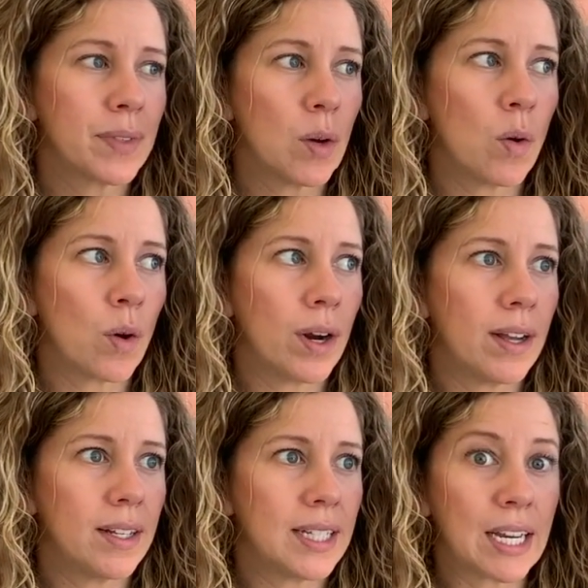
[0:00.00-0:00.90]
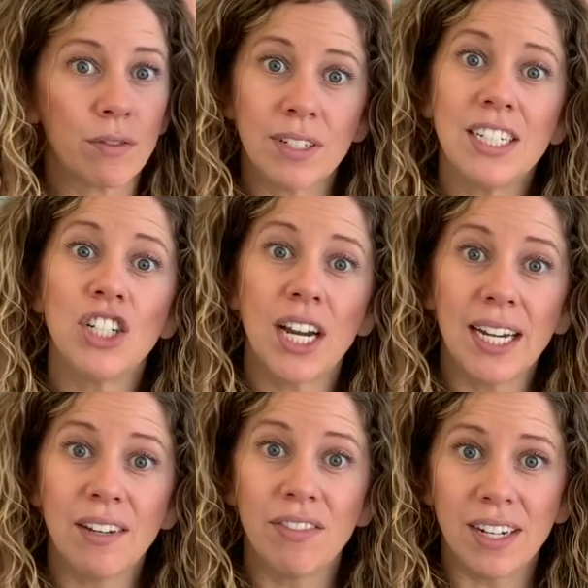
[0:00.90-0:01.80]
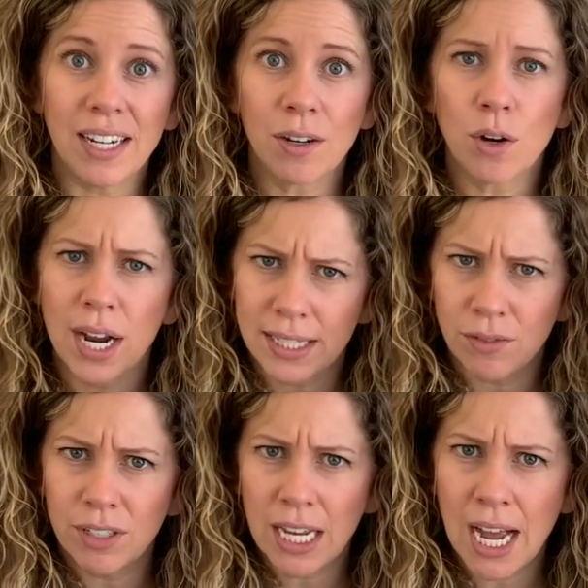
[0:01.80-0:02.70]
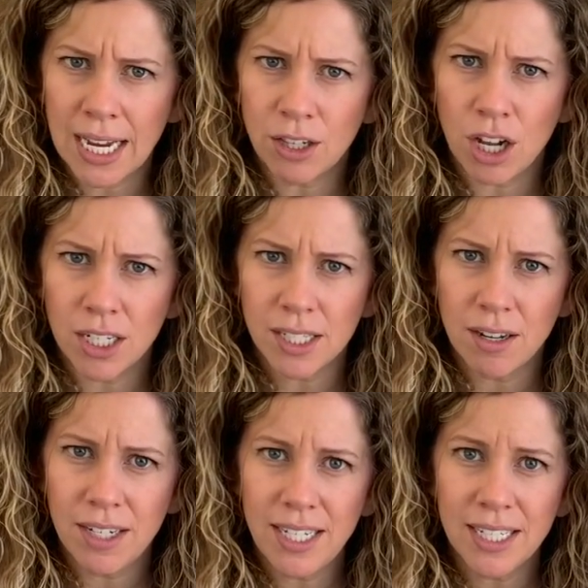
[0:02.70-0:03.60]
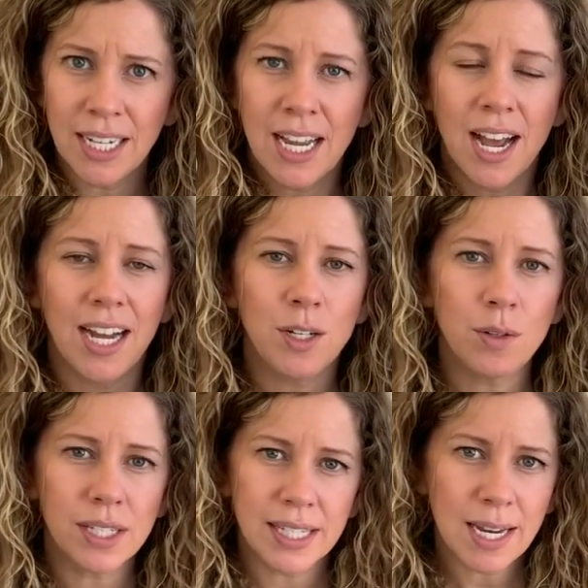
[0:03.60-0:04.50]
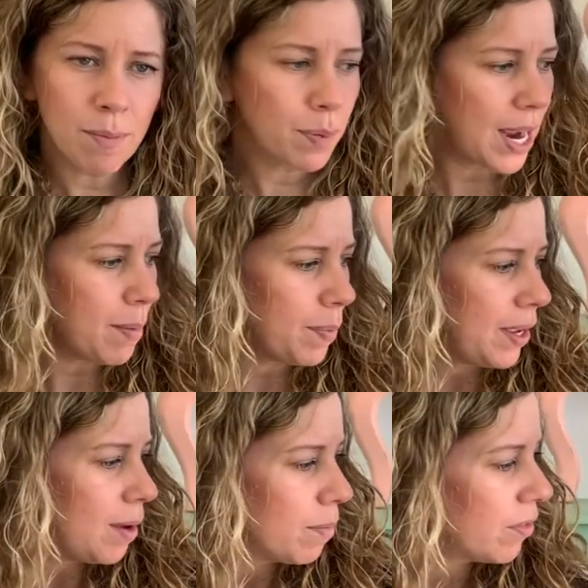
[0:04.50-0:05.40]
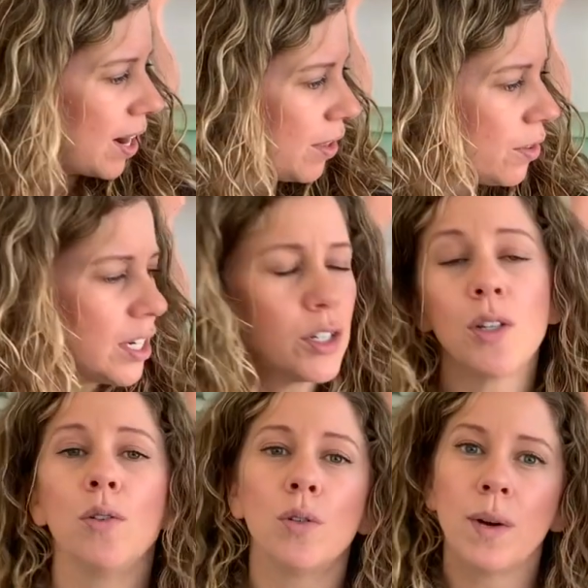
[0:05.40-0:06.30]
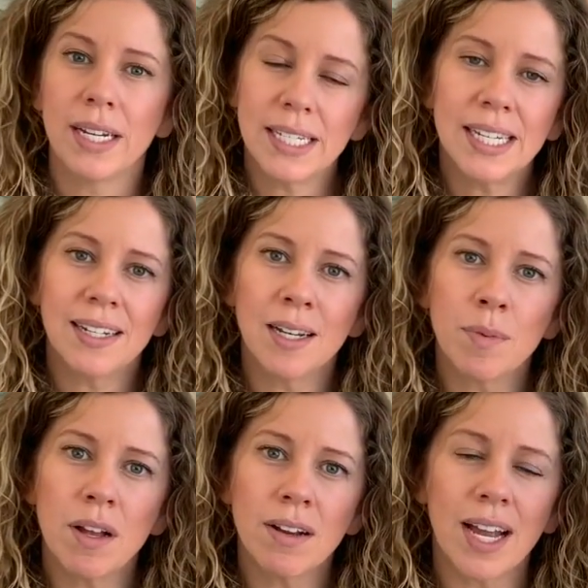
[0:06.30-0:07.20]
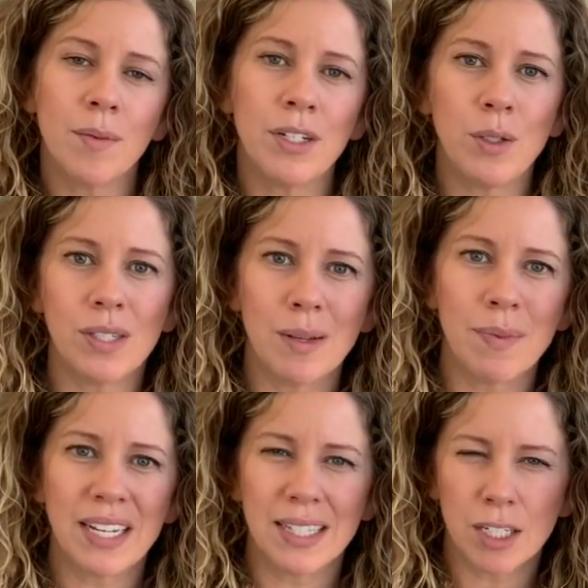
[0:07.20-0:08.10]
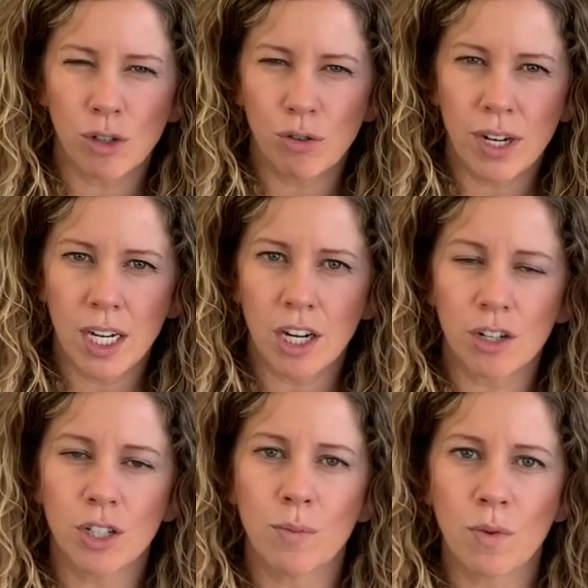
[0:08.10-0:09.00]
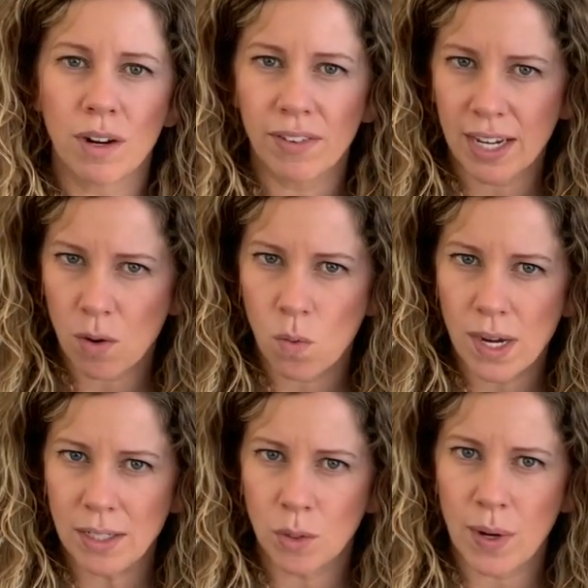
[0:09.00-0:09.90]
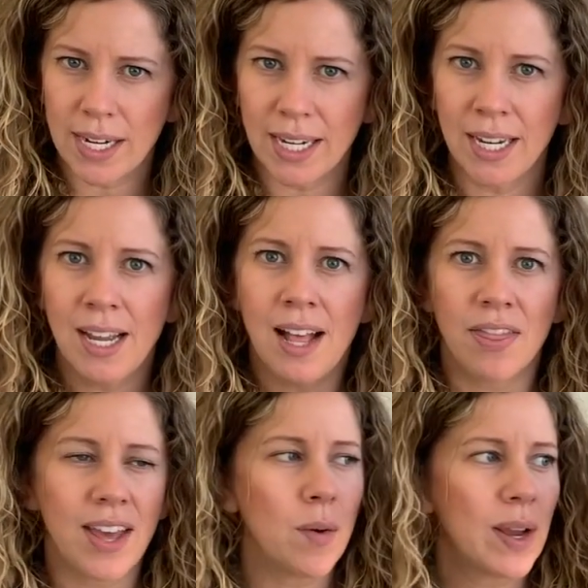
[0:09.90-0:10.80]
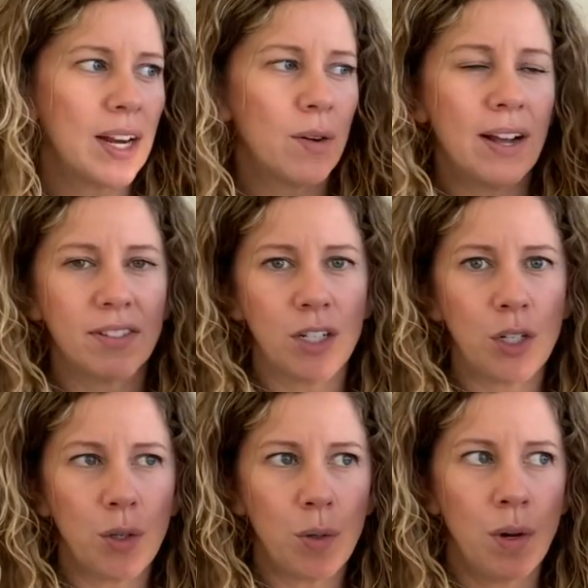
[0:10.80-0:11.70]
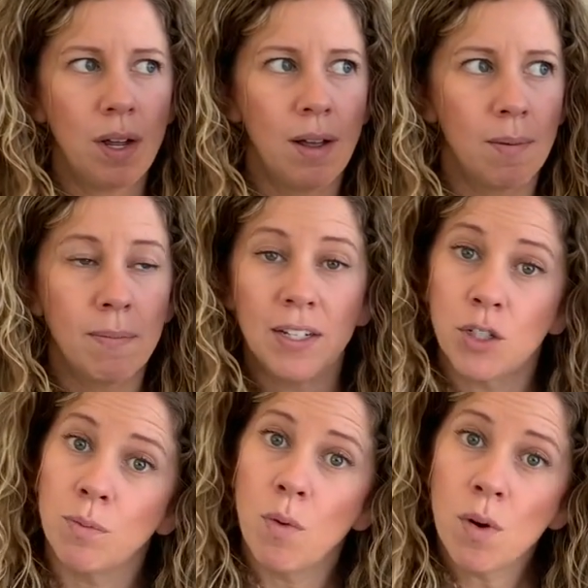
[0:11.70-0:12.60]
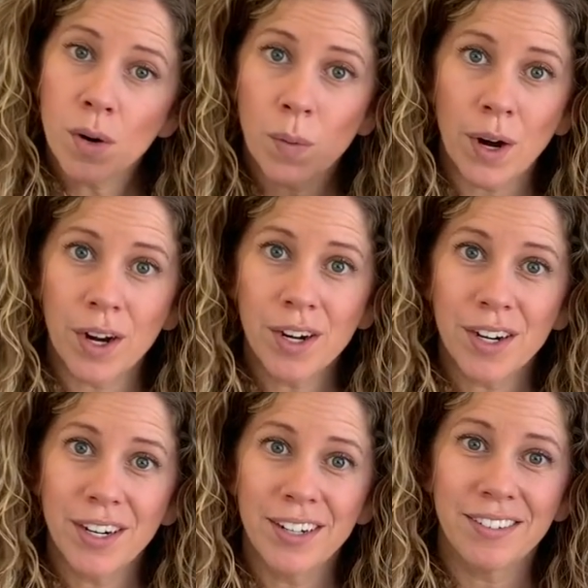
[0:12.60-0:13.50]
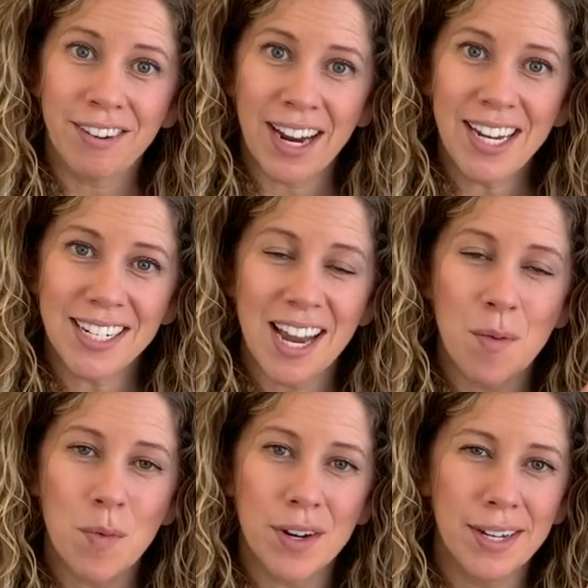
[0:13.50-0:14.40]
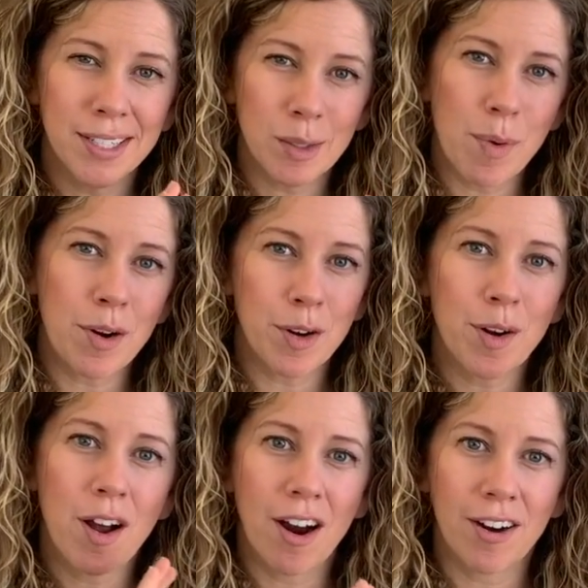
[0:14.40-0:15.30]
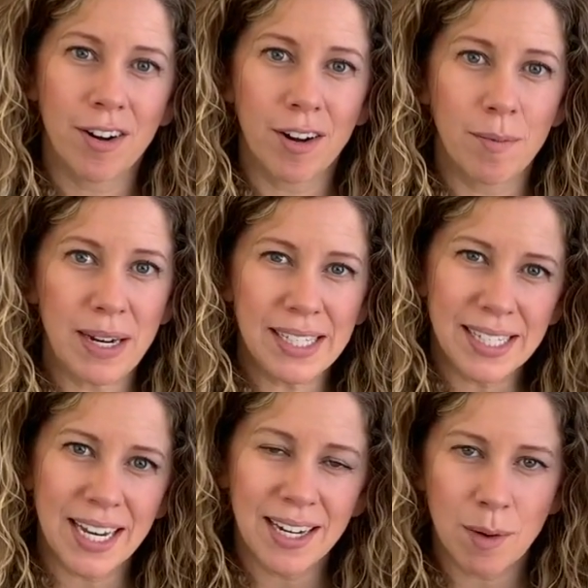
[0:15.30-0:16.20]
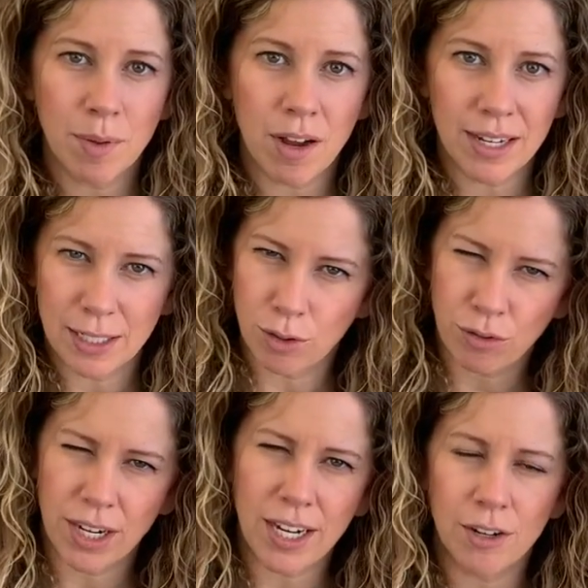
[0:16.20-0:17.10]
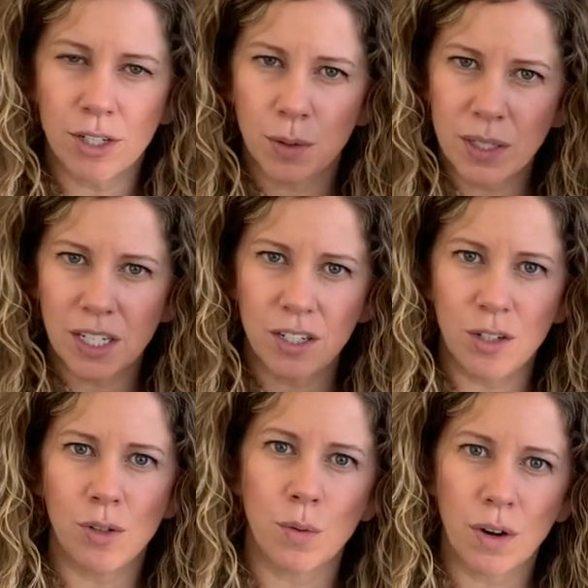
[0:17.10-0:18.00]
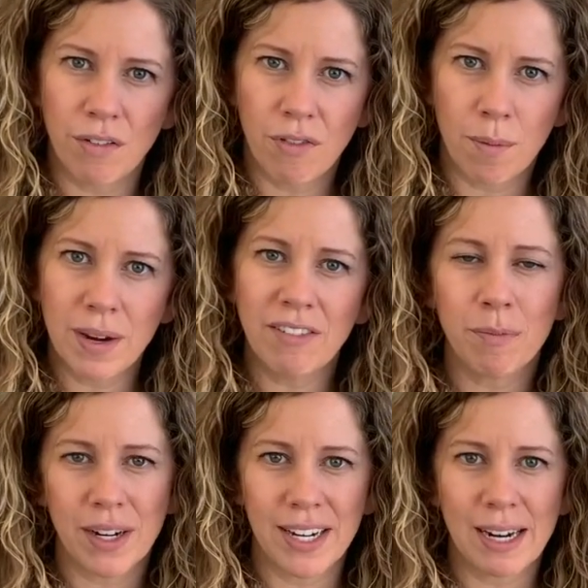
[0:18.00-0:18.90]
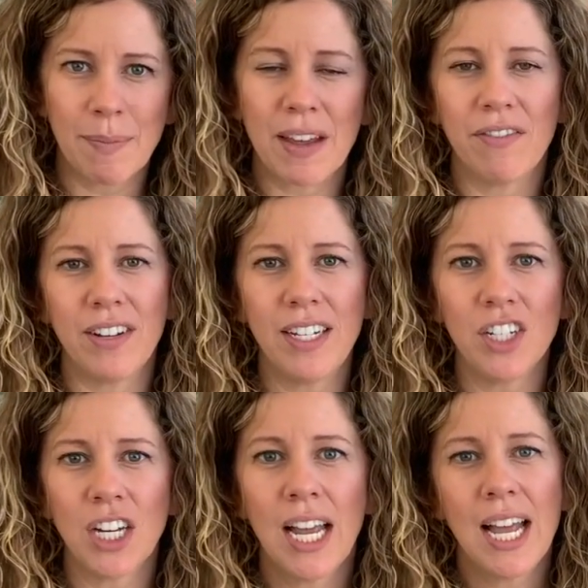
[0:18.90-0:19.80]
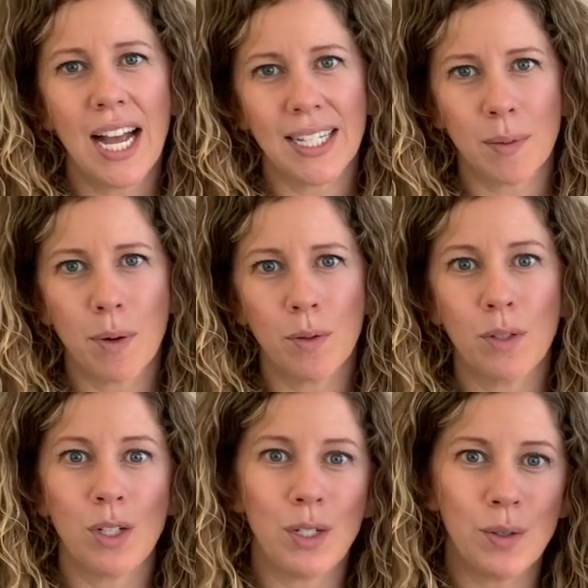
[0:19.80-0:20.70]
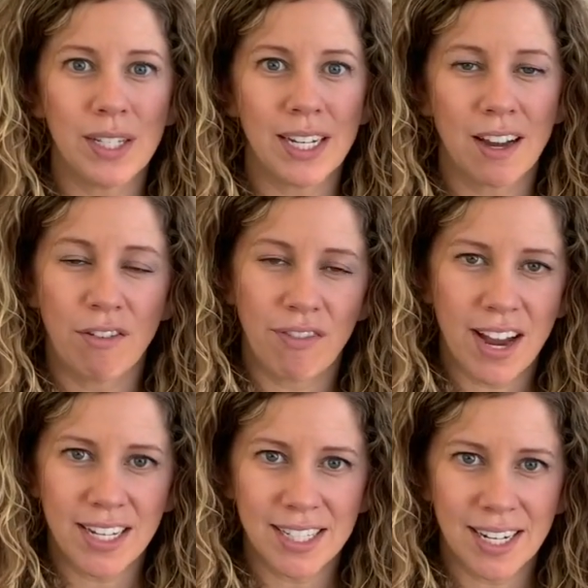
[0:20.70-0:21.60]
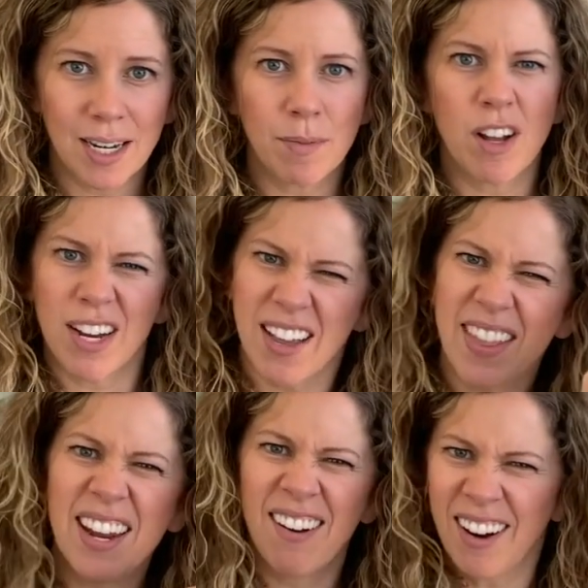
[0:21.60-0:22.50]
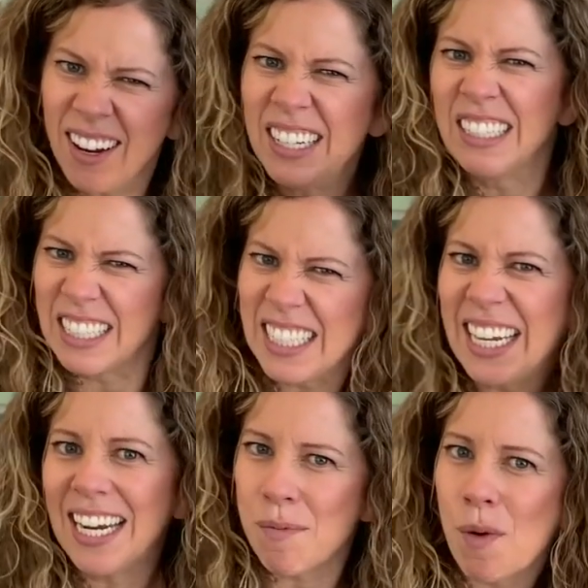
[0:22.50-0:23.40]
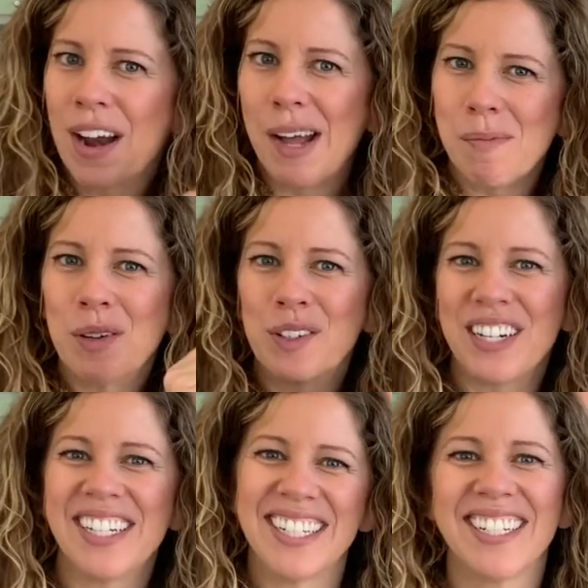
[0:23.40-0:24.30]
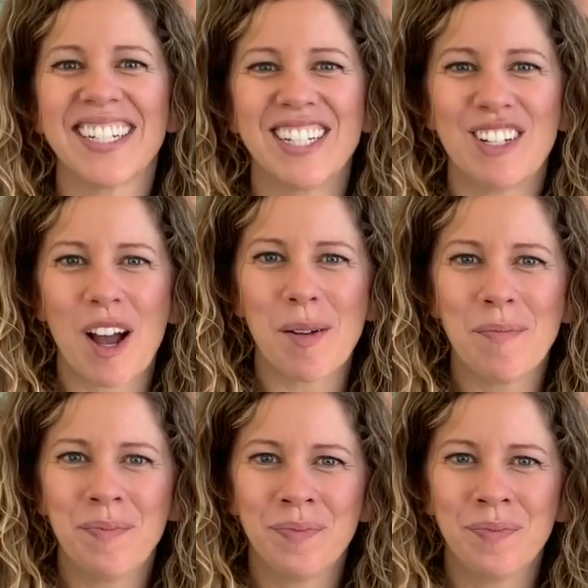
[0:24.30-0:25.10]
or like a really shiny veneer or has a really high gloss on it, I do the same prep, but rather than a 220 sanding block, I would use something a little grittier, so more of like a 120. That way I don't have to do much more work, right? I'm working smarter, not harder. My sanding block is grittier, so it's going to do the work for me of breaking up that finish, as opposed to using a fine sanding block and then getting more elbow grease into the job.